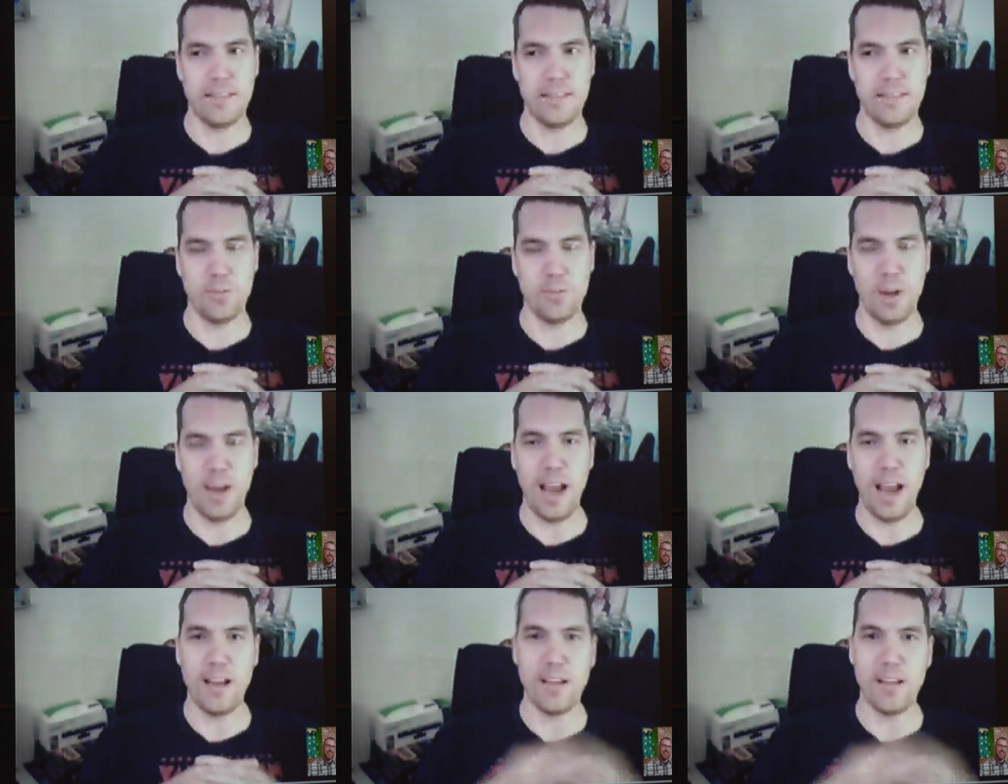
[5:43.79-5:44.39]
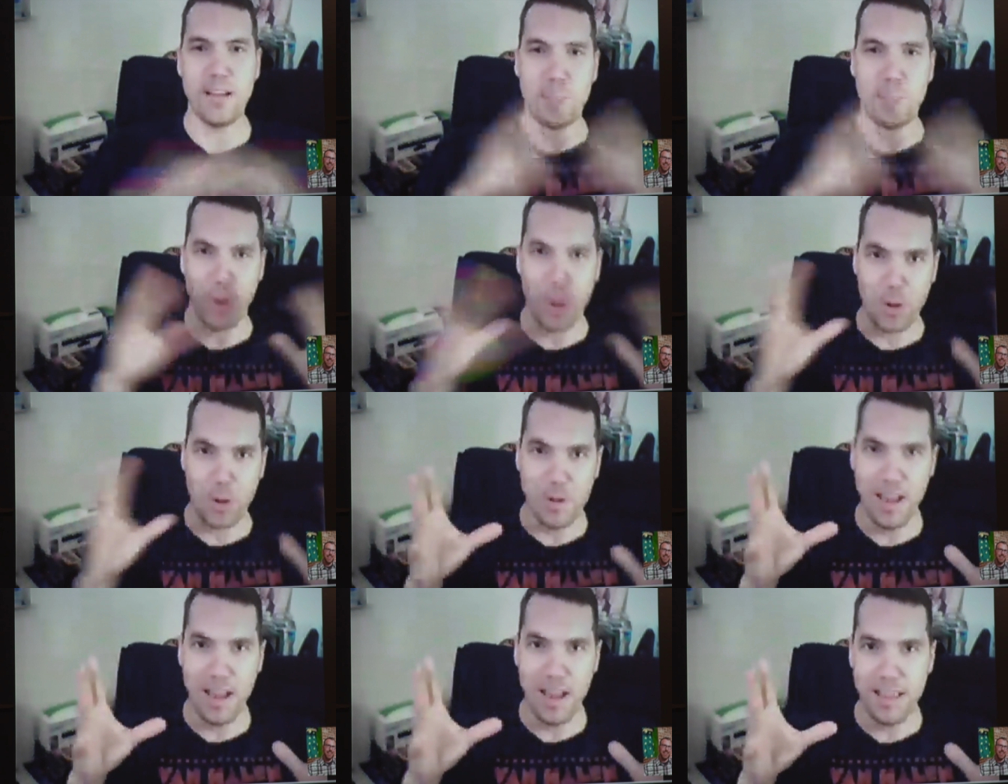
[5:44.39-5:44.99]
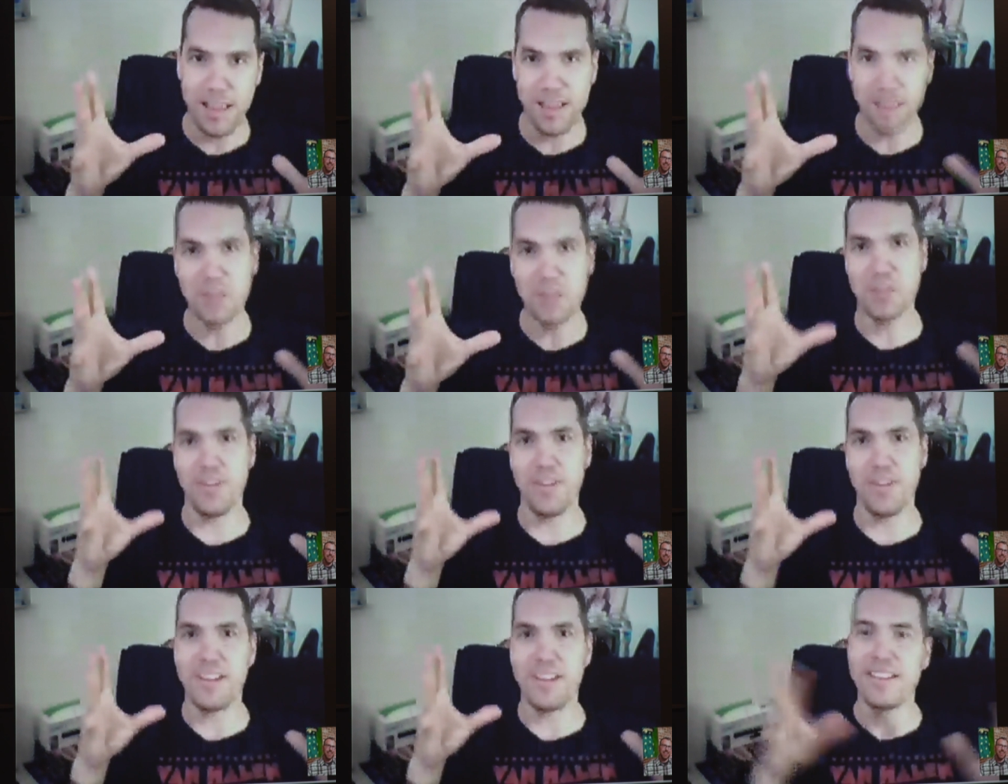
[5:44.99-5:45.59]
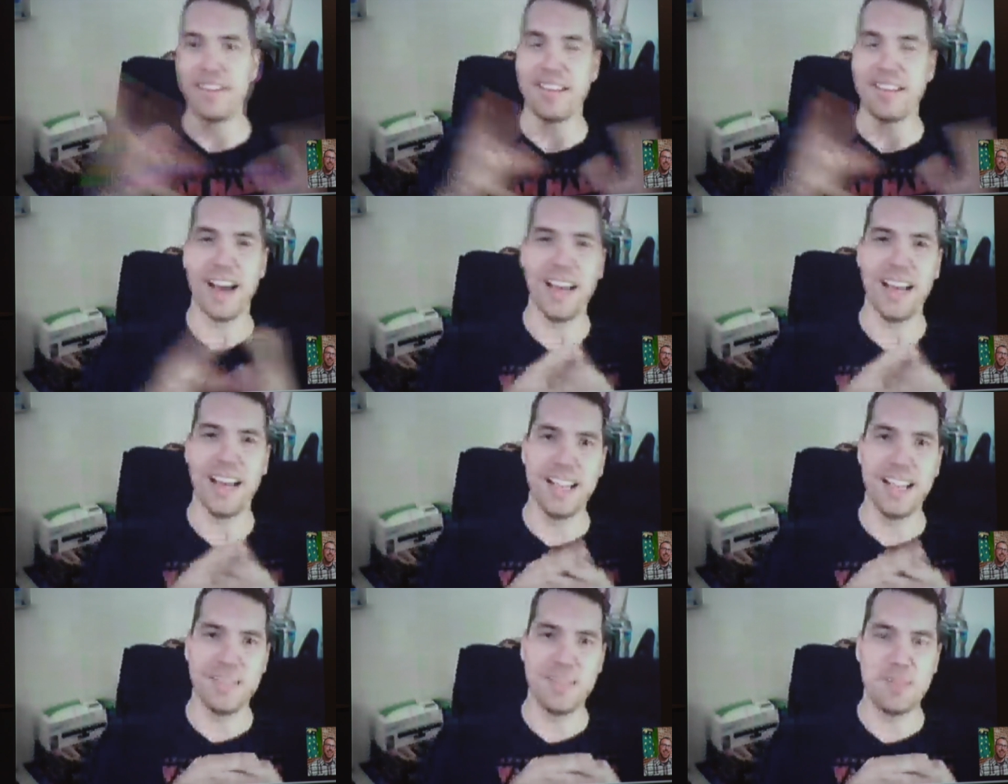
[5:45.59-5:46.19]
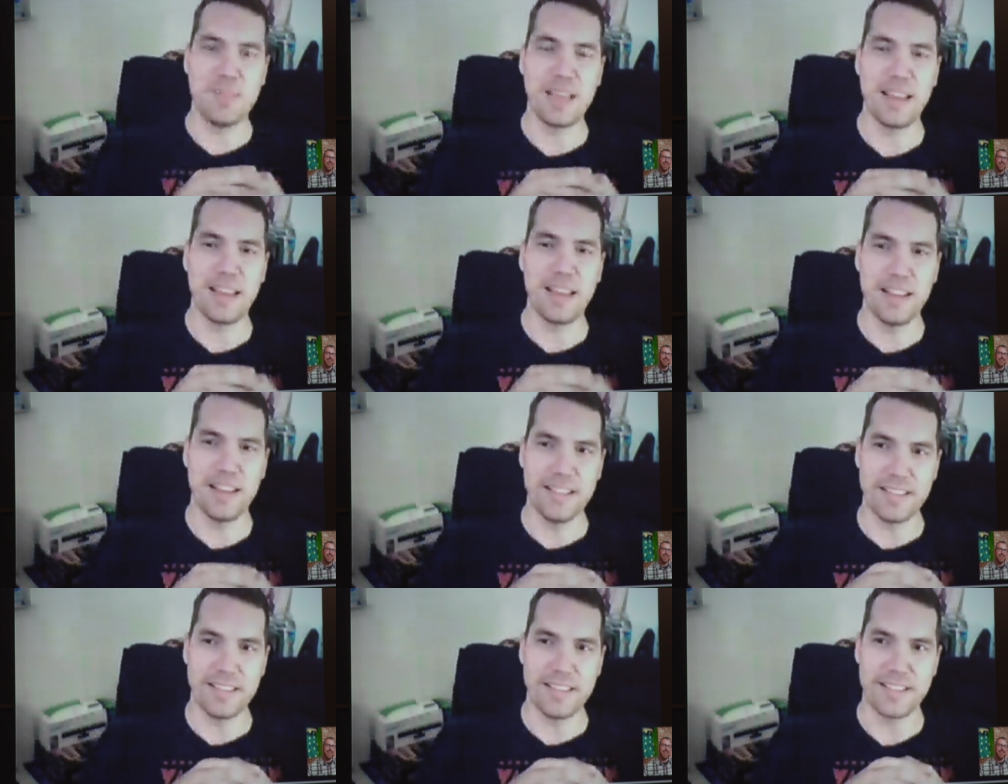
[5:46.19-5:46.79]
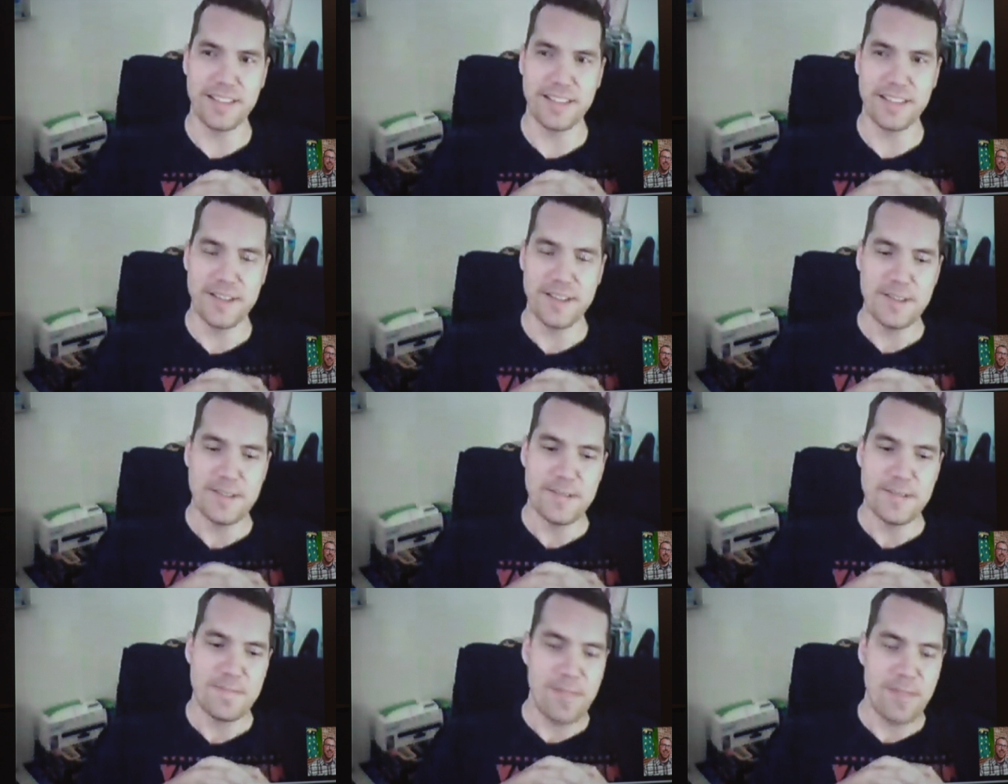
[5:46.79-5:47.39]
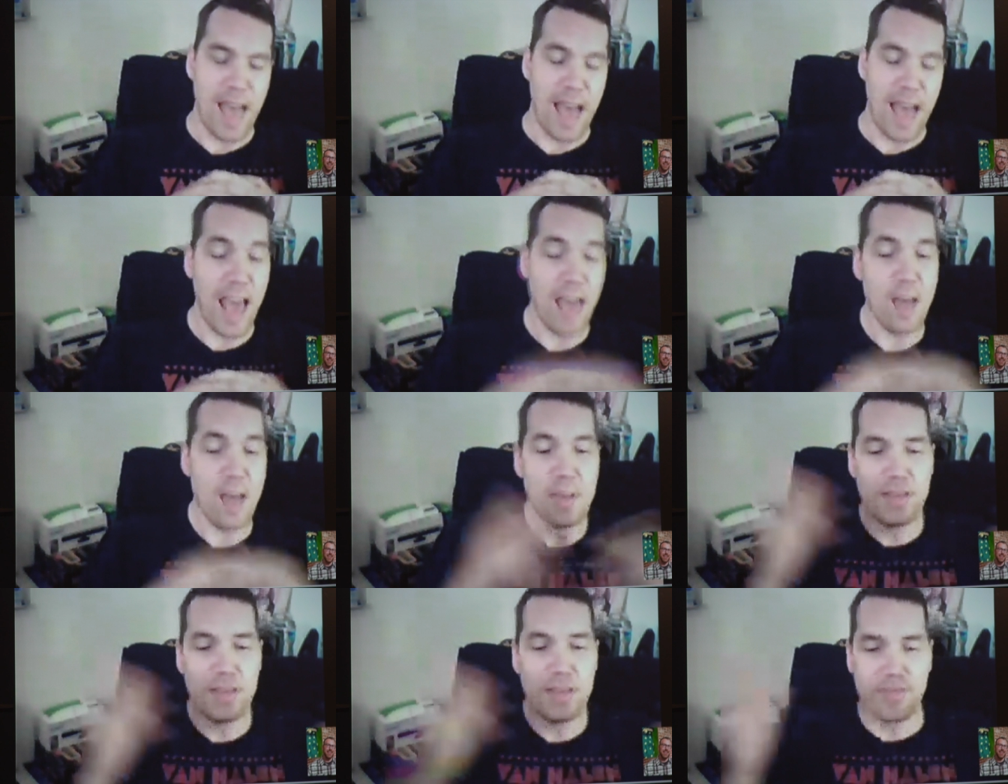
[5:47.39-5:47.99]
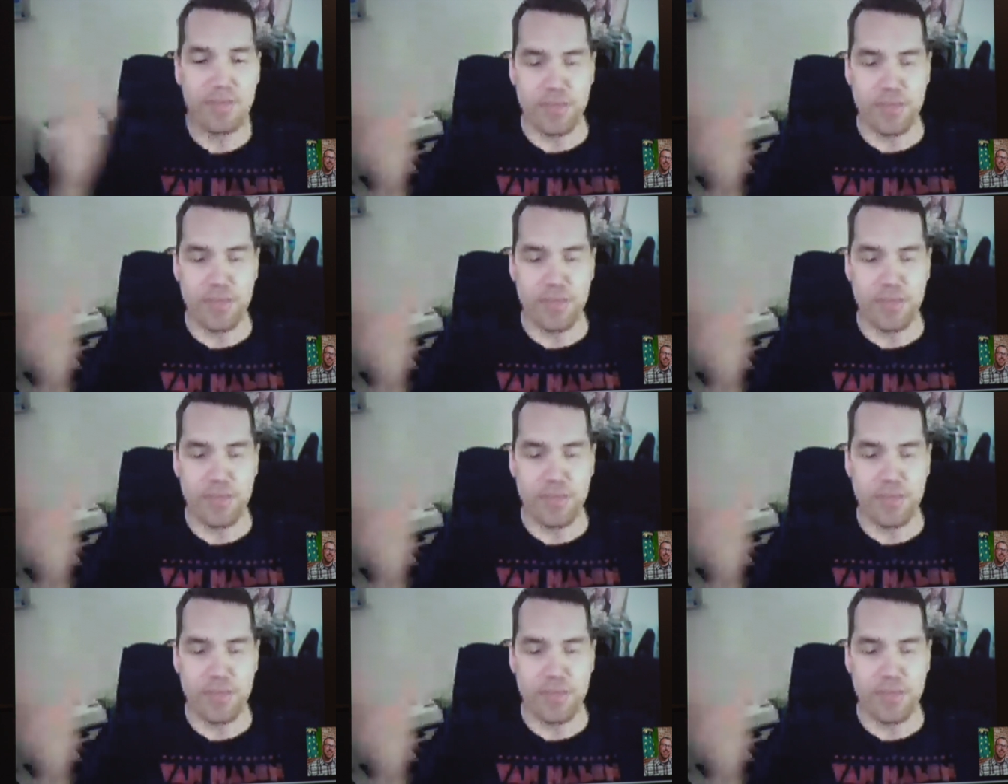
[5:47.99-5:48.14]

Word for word: when I heard permadeath, I was very excited because, I, I mean,